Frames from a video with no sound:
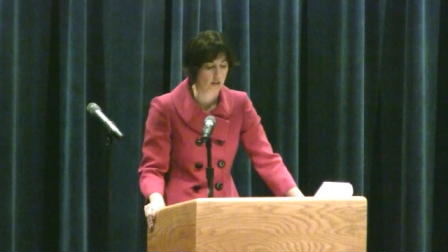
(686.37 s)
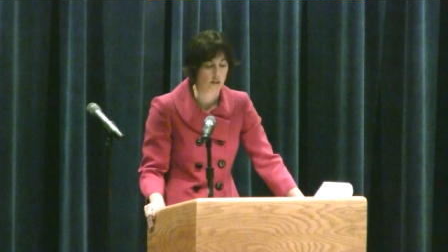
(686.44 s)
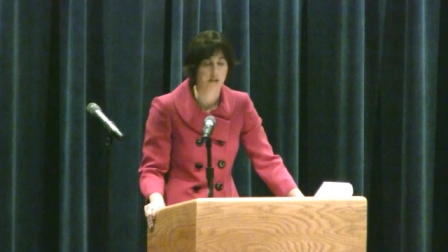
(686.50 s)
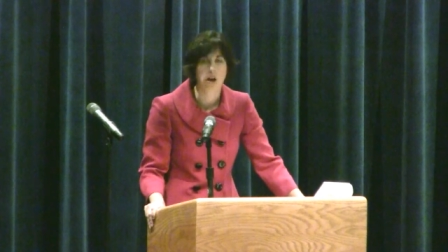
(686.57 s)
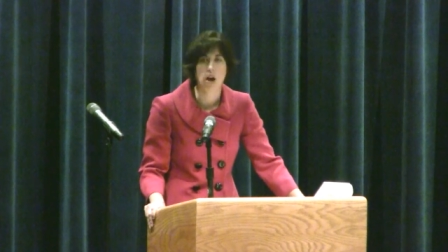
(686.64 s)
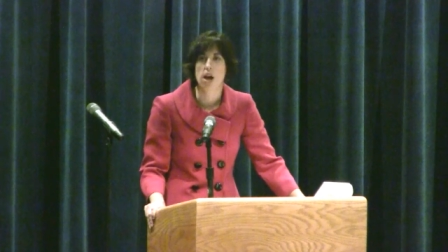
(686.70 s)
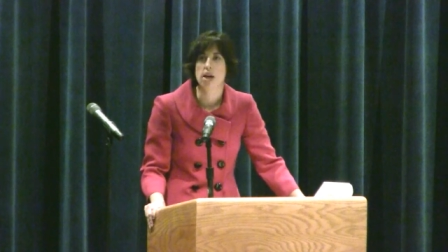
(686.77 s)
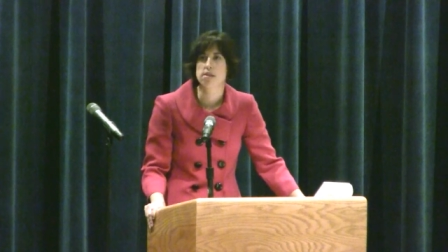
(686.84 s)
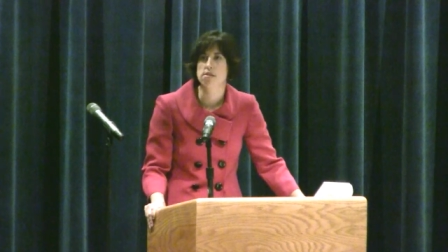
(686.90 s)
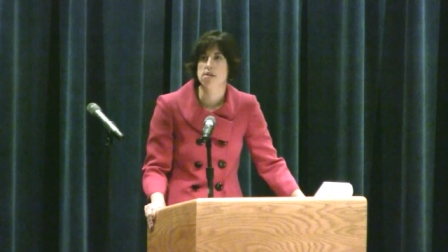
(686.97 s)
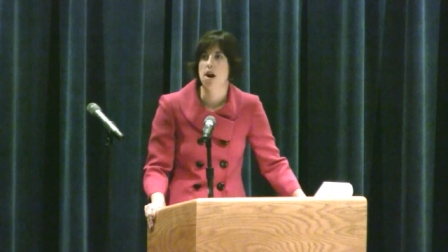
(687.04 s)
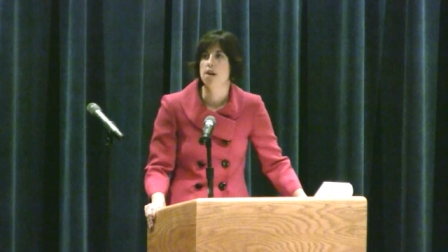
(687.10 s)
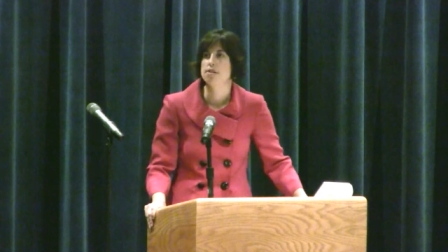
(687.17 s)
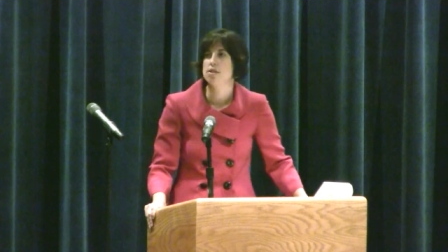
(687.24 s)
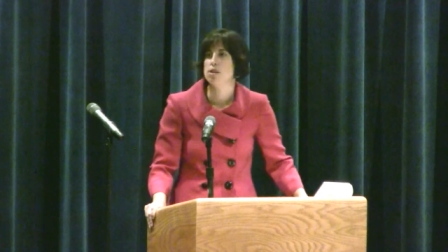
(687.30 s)
The law has
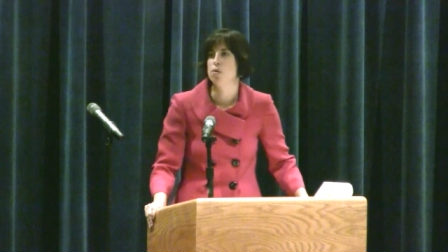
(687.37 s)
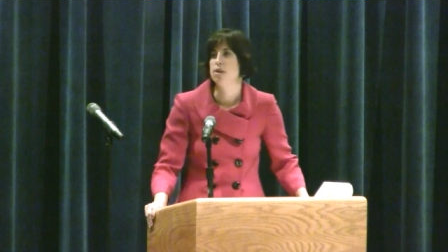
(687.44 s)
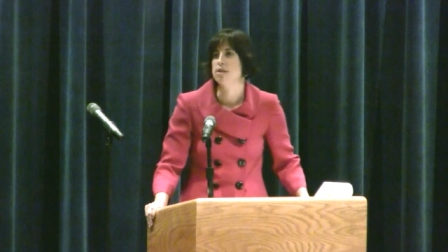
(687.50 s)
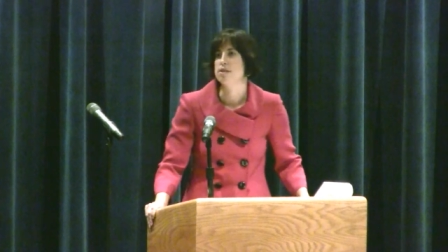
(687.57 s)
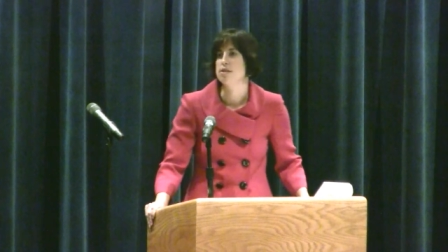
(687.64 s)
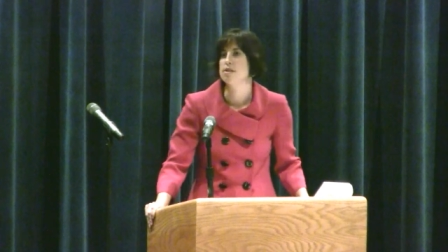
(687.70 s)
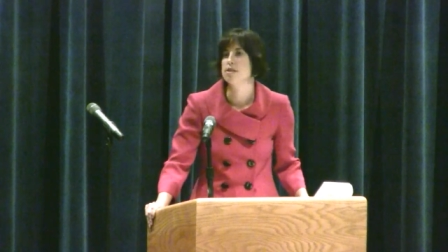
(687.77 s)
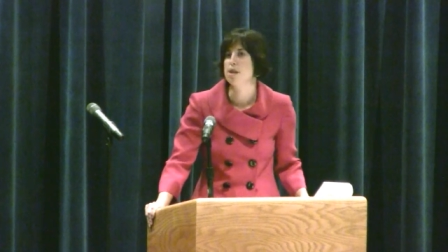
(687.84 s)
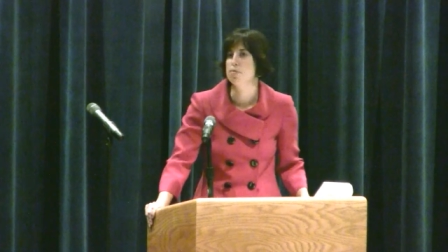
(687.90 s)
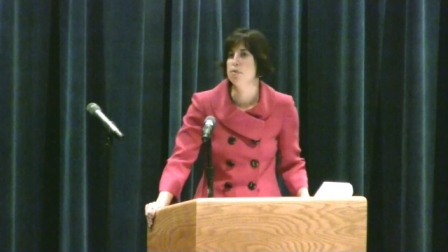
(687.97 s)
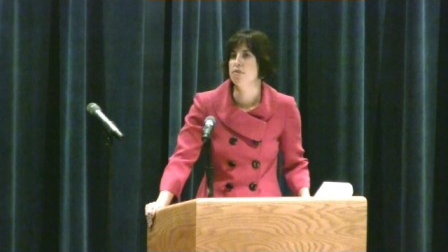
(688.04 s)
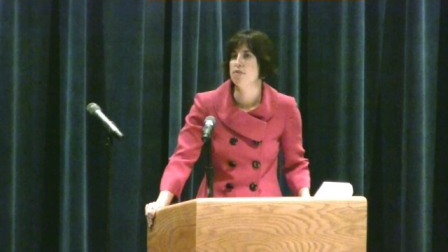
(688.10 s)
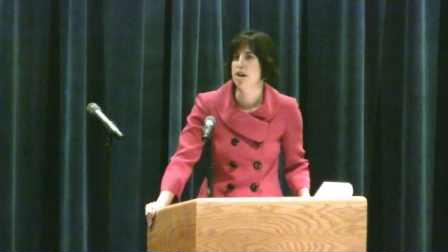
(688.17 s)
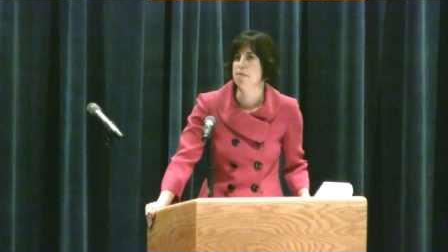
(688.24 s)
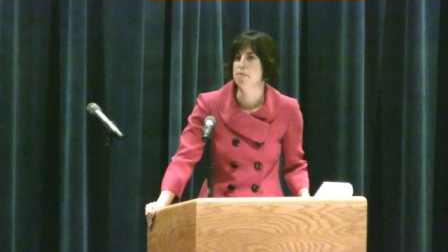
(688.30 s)
consequences, some
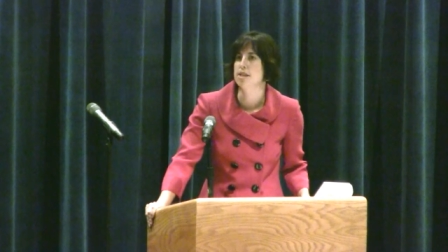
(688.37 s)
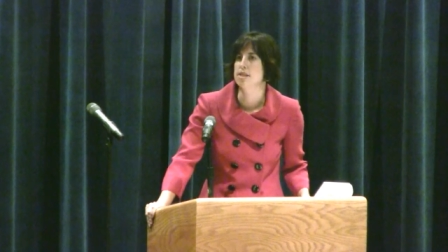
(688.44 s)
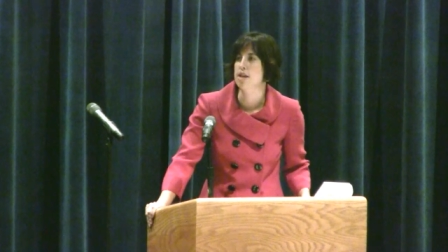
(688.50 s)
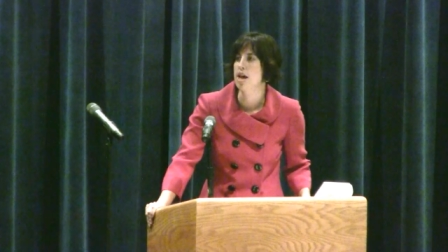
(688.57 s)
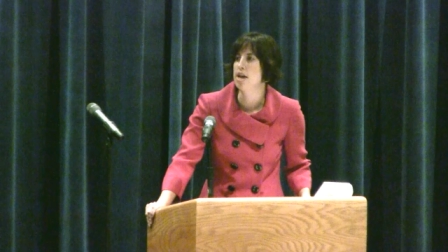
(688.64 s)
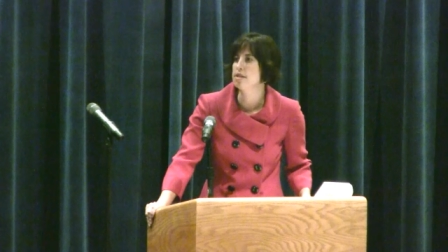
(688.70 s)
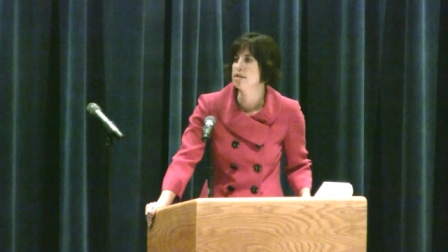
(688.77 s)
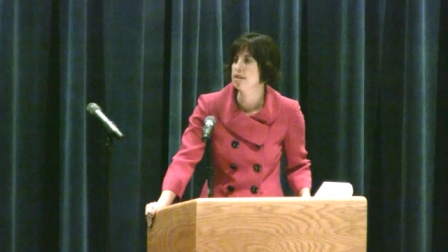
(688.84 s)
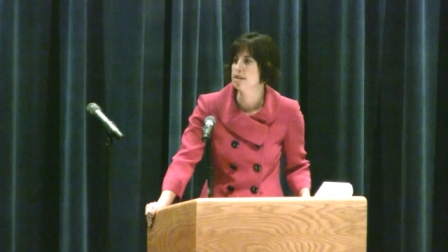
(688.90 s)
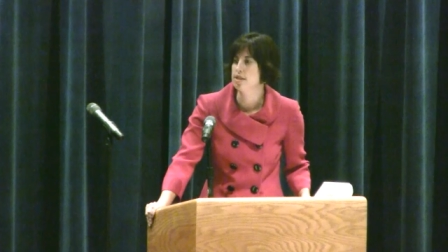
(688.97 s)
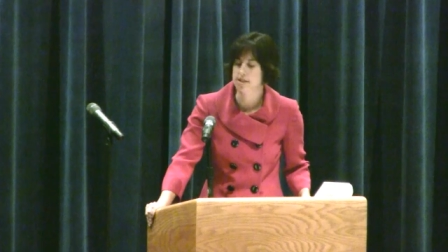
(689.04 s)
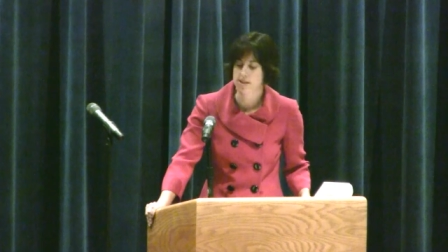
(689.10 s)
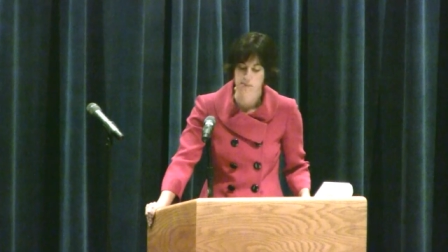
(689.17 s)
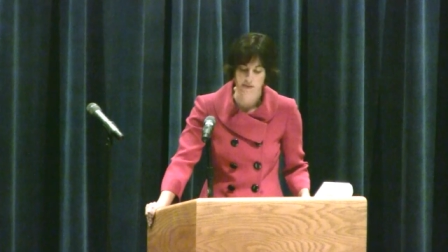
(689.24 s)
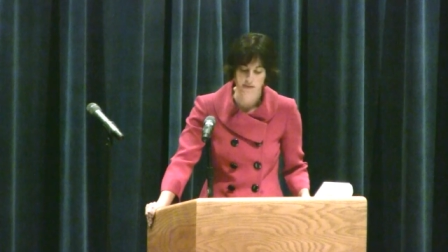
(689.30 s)
of them intended
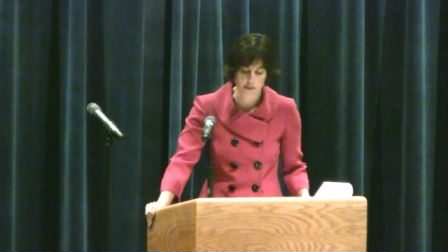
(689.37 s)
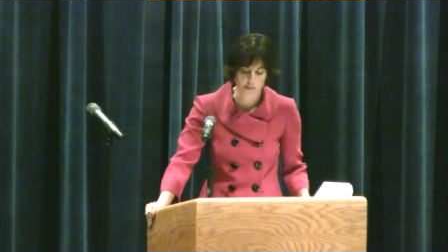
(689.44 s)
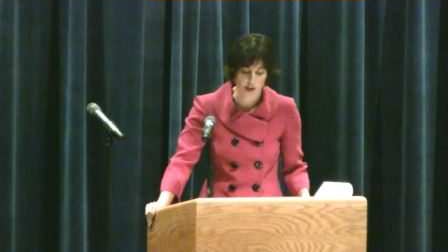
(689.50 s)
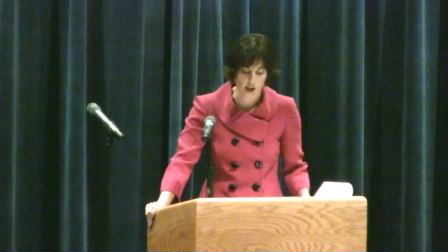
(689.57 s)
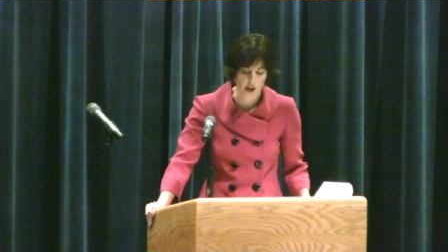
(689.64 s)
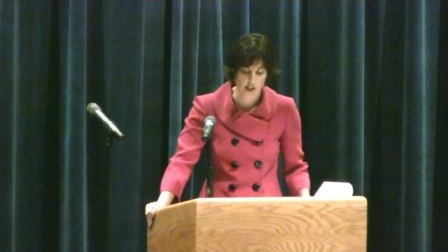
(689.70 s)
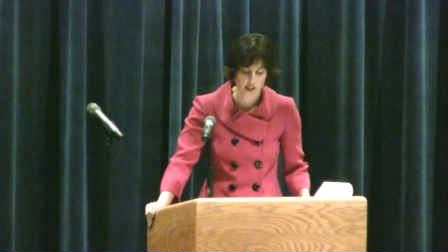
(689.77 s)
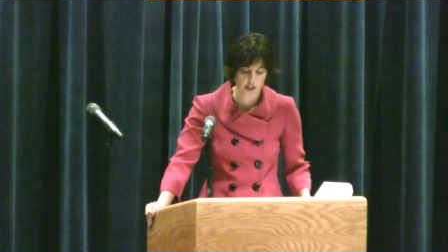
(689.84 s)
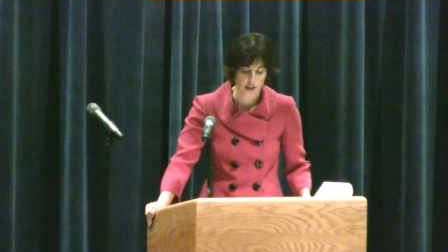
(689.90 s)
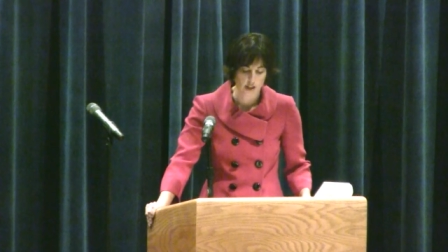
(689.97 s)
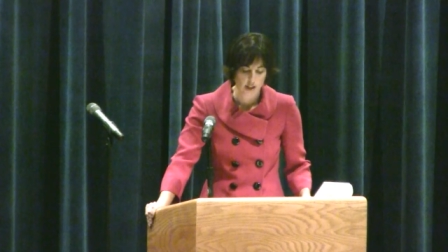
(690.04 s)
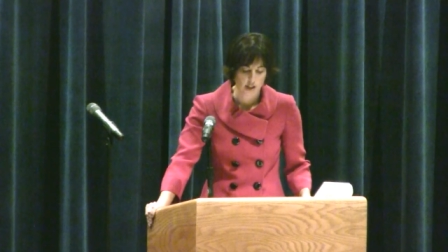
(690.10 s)
and some of them not,